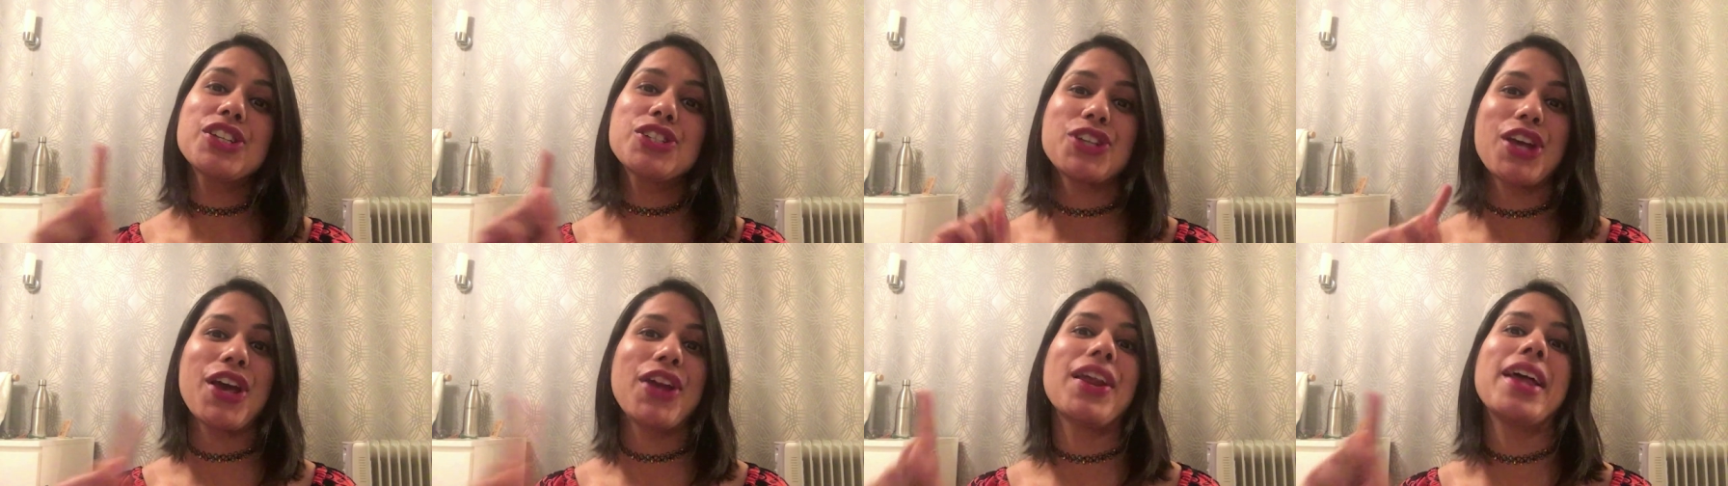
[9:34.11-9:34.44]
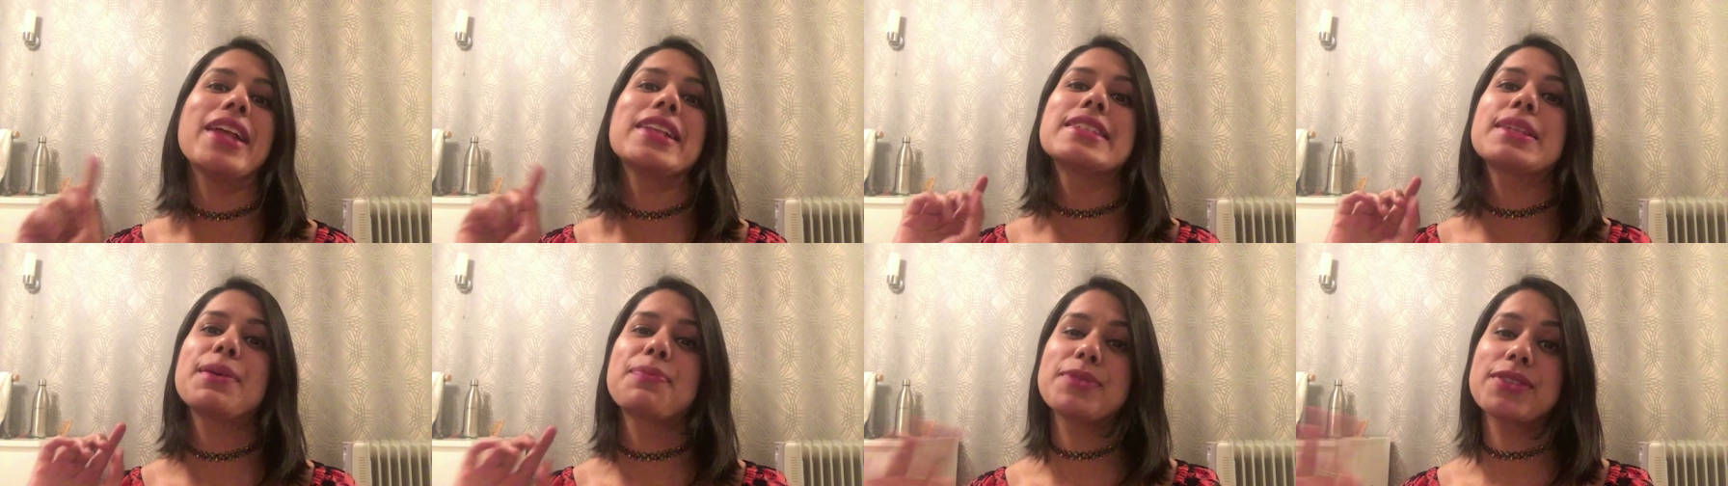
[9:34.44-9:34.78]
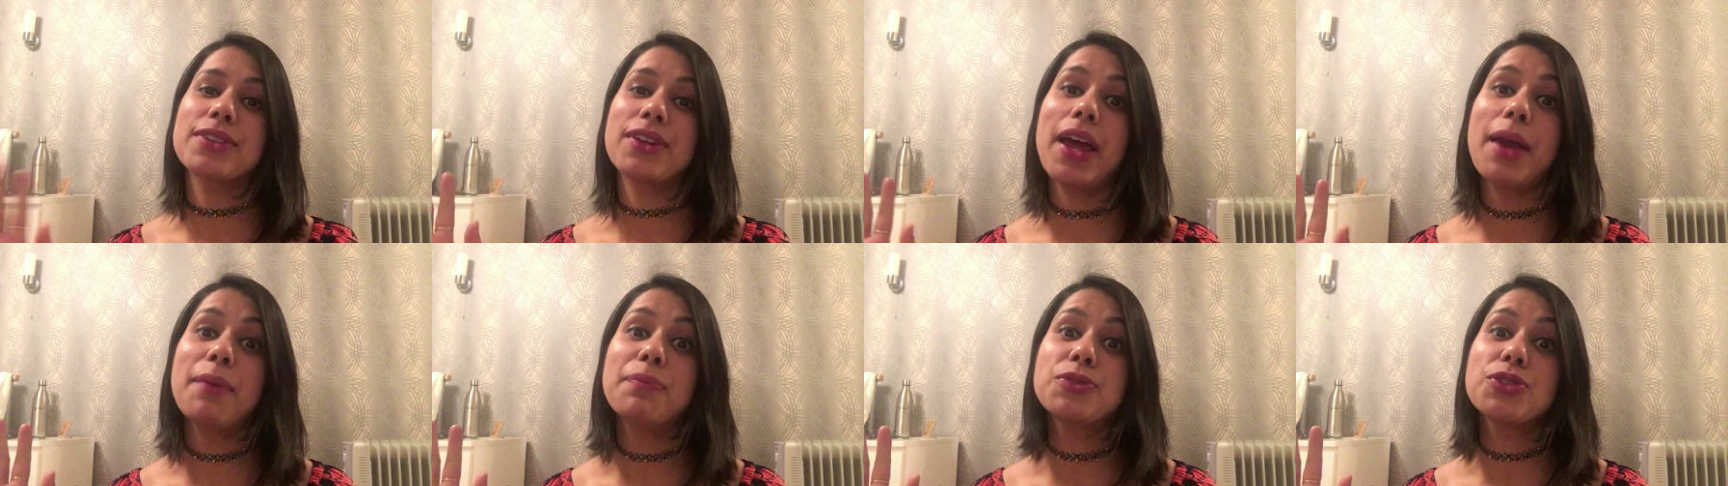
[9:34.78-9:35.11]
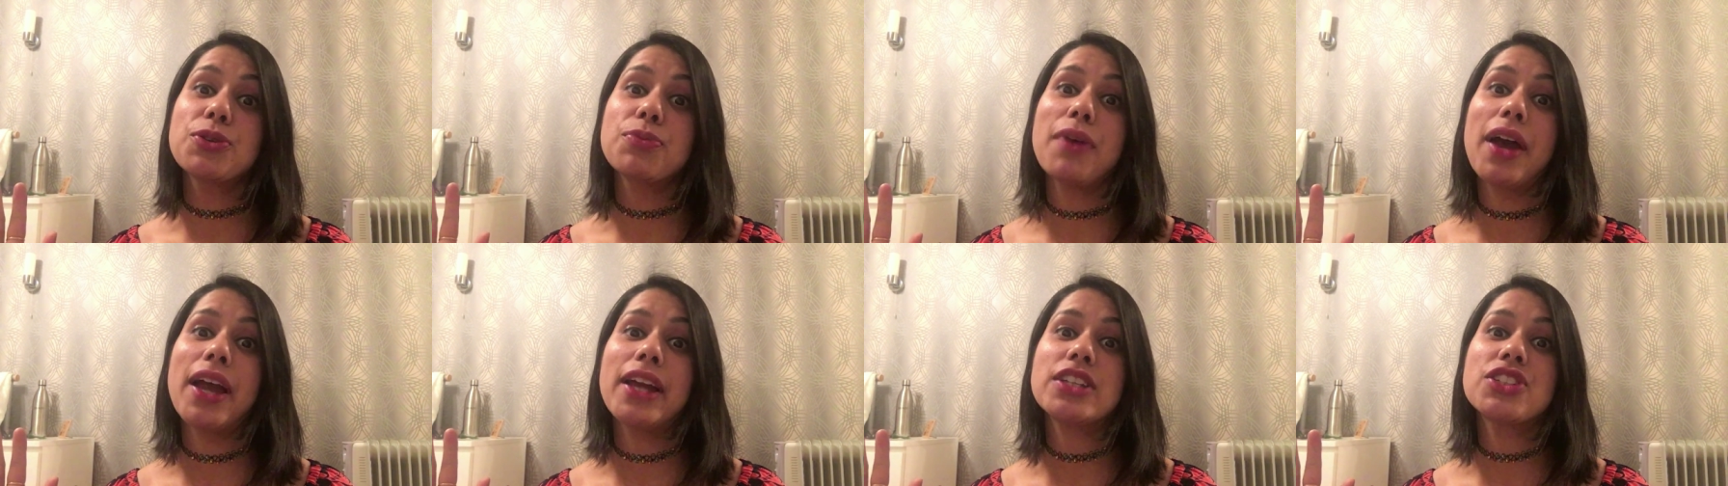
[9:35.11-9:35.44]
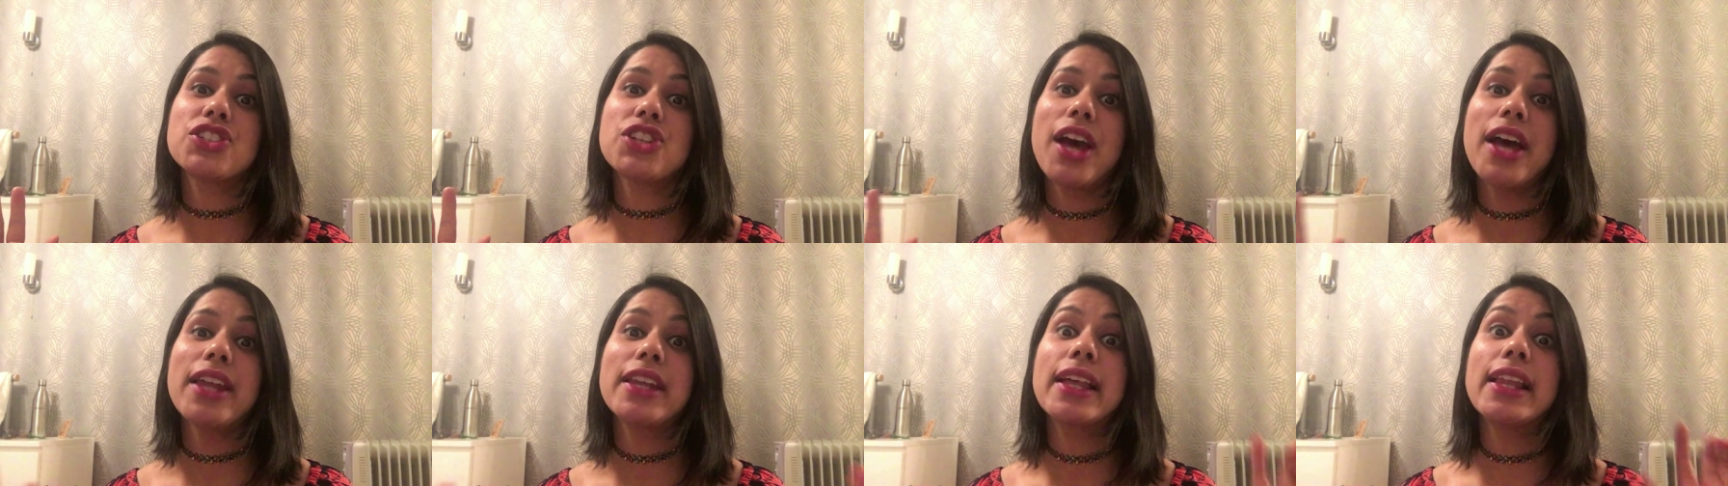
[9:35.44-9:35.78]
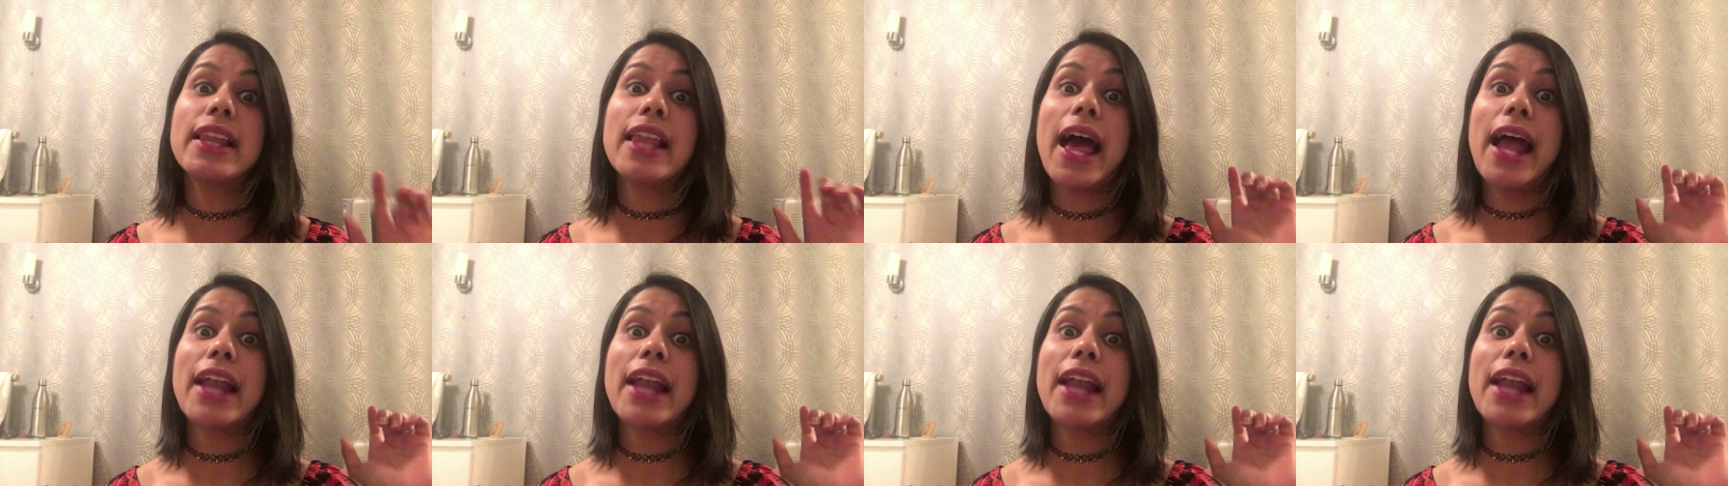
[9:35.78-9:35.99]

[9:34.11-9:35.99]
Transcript: share and subscribe to my channel,